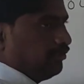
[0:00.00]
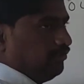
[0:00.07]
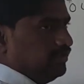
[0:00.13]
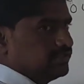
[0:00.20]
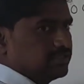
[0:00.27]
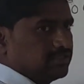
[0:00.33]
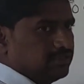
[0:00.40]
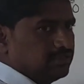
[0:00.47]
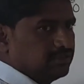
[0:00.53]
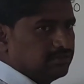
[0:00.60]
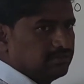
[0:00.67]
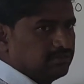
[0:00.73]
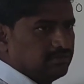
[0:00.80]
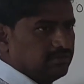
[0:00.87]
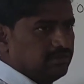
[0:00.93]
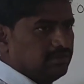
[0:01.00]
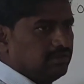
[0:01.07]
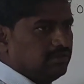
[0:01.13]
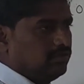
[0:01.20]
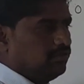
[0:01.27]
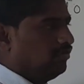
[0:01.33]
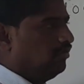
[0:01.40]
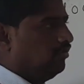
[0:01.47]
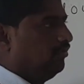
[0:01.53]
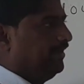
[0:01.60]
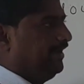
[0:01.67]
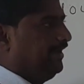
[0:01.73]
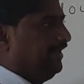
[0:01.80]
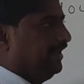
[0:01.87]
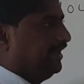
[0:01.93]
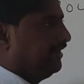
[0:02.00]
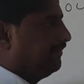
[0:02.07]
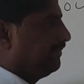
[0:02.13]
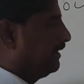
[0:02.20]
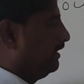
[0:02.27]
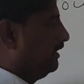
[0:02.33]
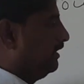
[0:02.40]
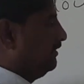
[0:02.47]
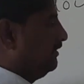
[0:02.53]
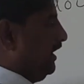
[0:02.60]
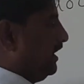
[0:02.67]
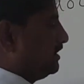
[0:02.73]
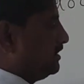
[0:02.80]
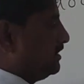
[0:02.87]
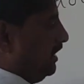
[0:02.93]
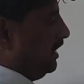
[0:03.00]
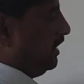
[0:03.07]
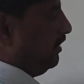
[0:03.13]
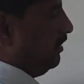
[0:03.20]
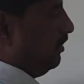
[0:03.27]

rule is obeyed here. The next here,